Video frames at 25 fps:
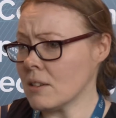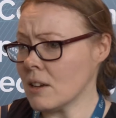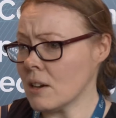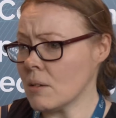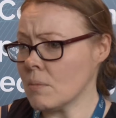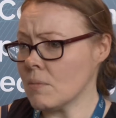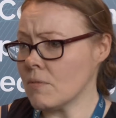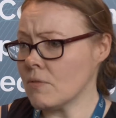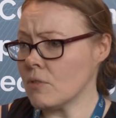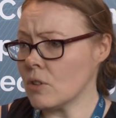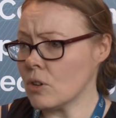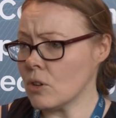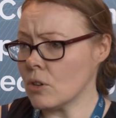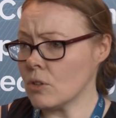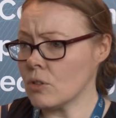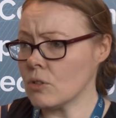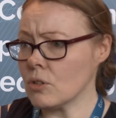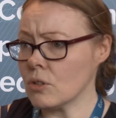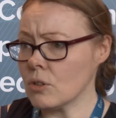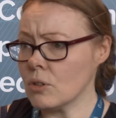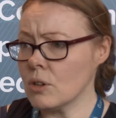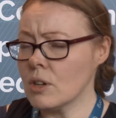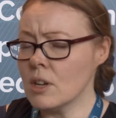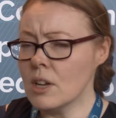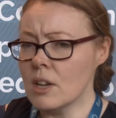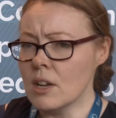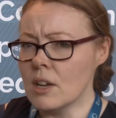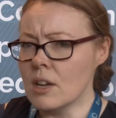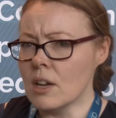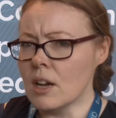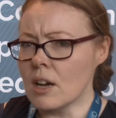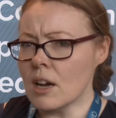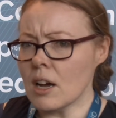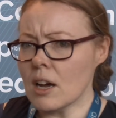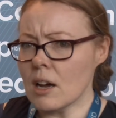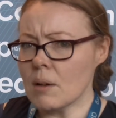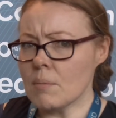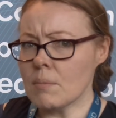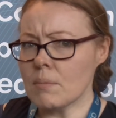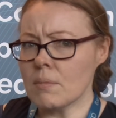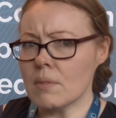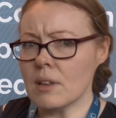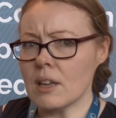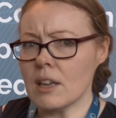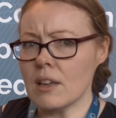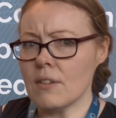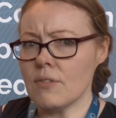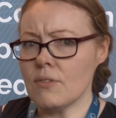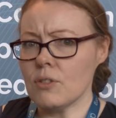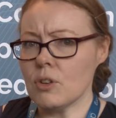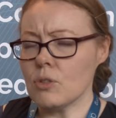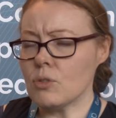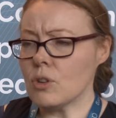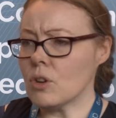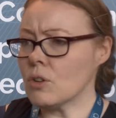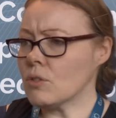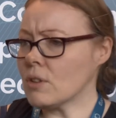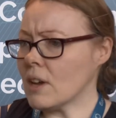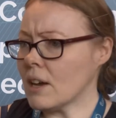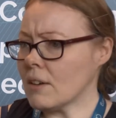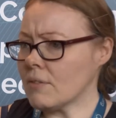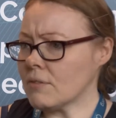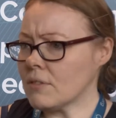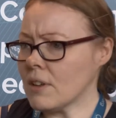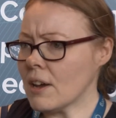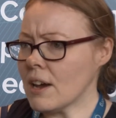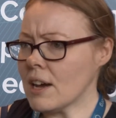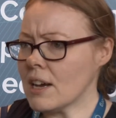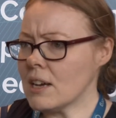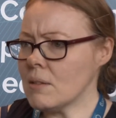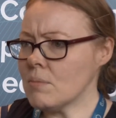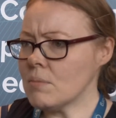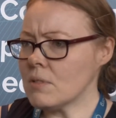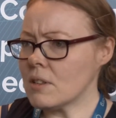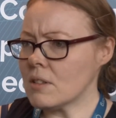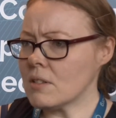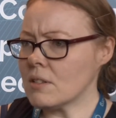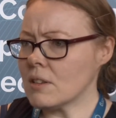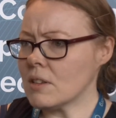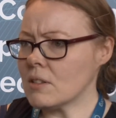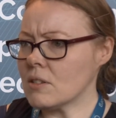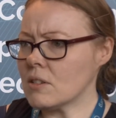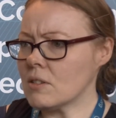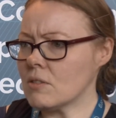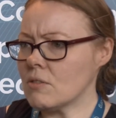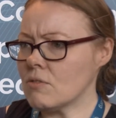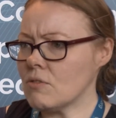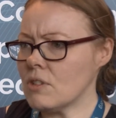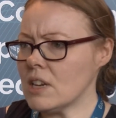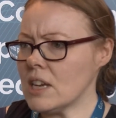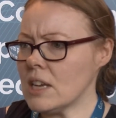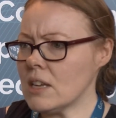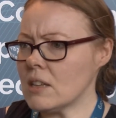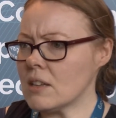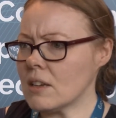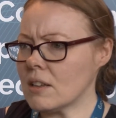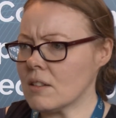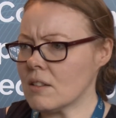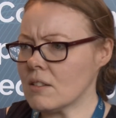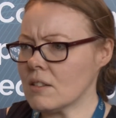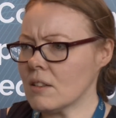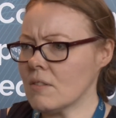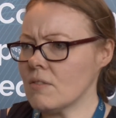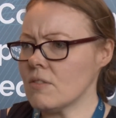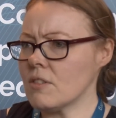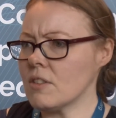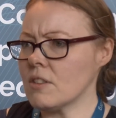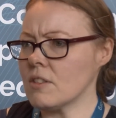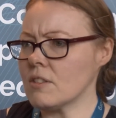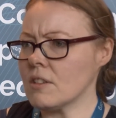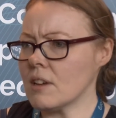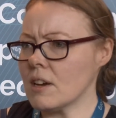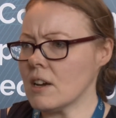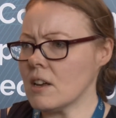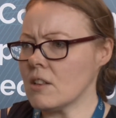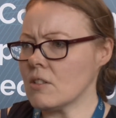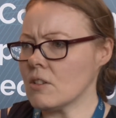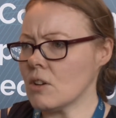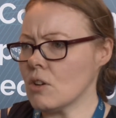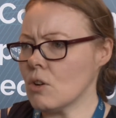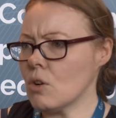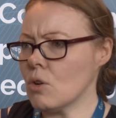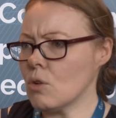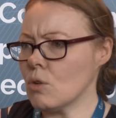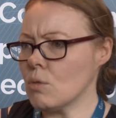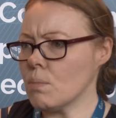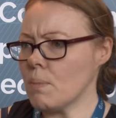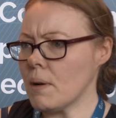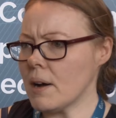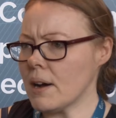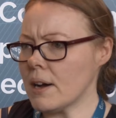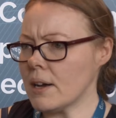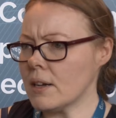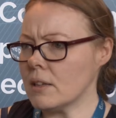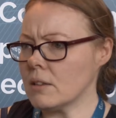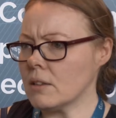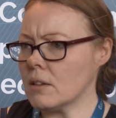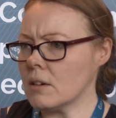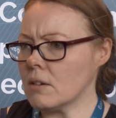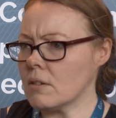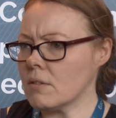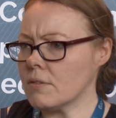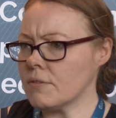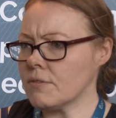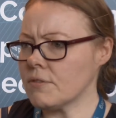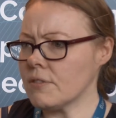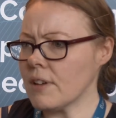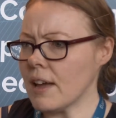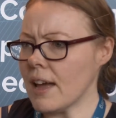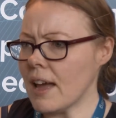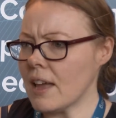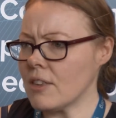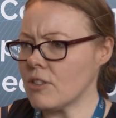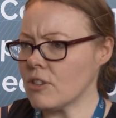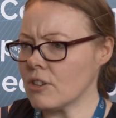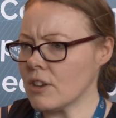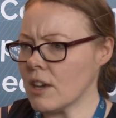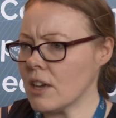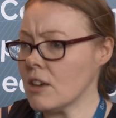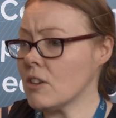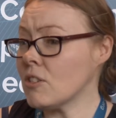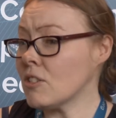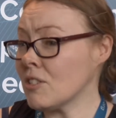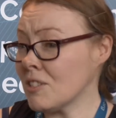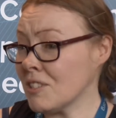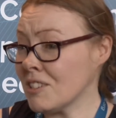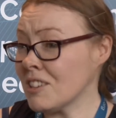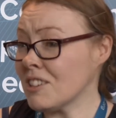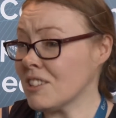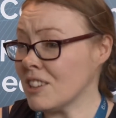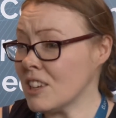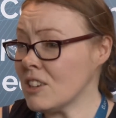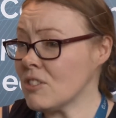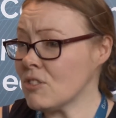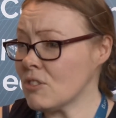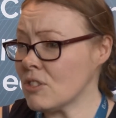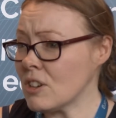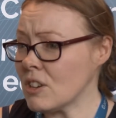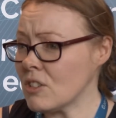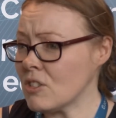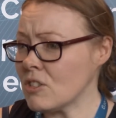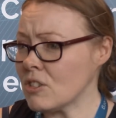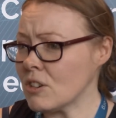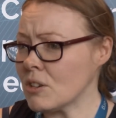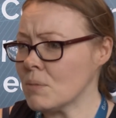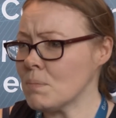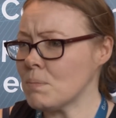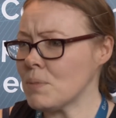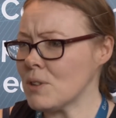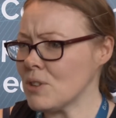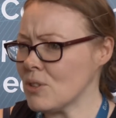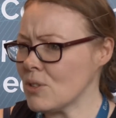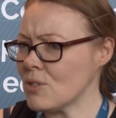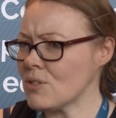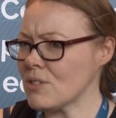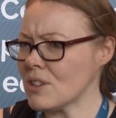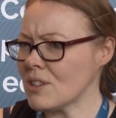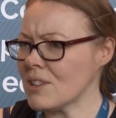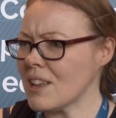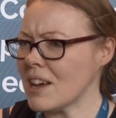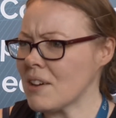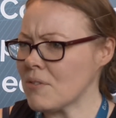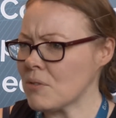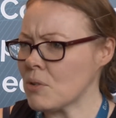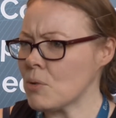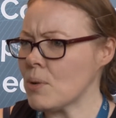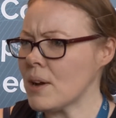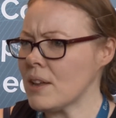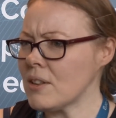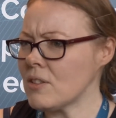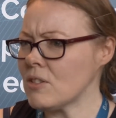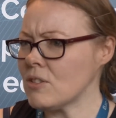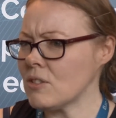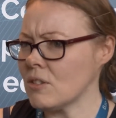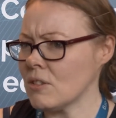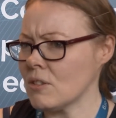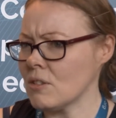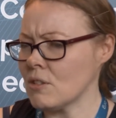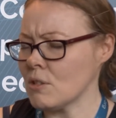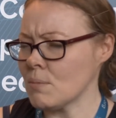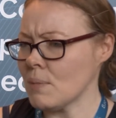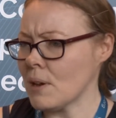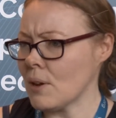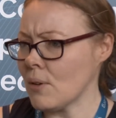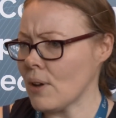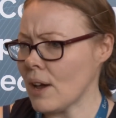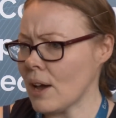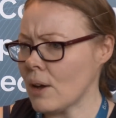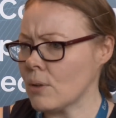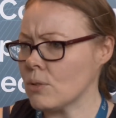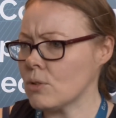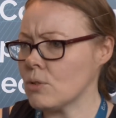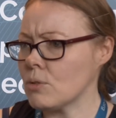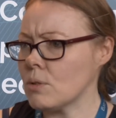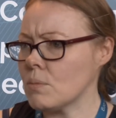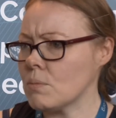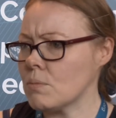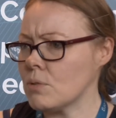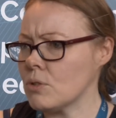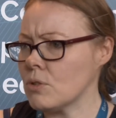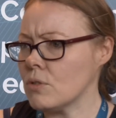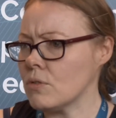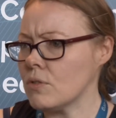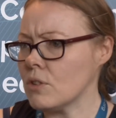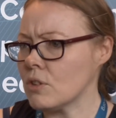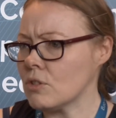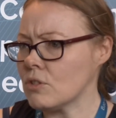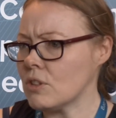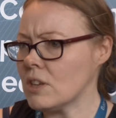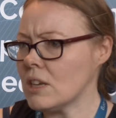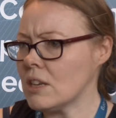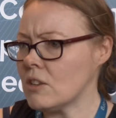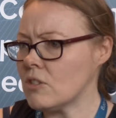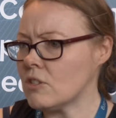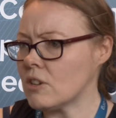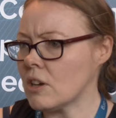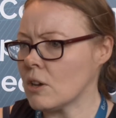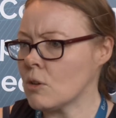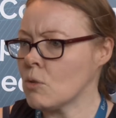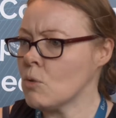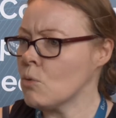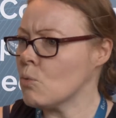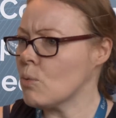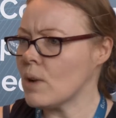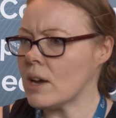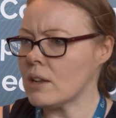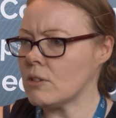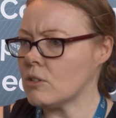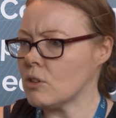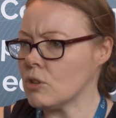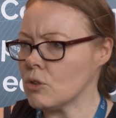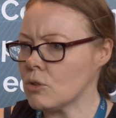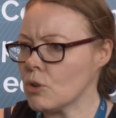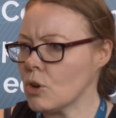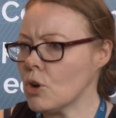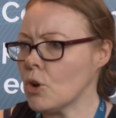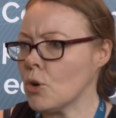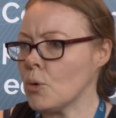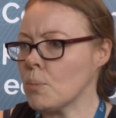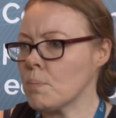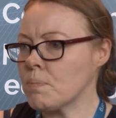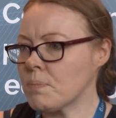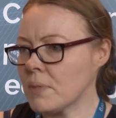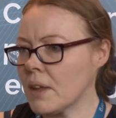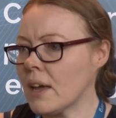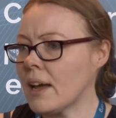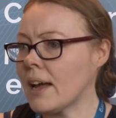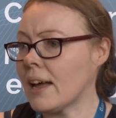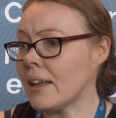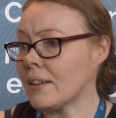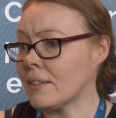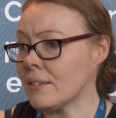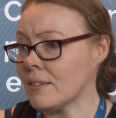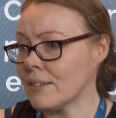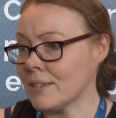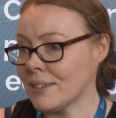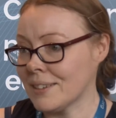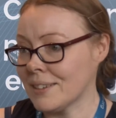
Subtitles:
up for. So if you don't have time to sit and read and synthesize a whole pile of education literature, but you still have questions about how to improve your teaching, where do you go? And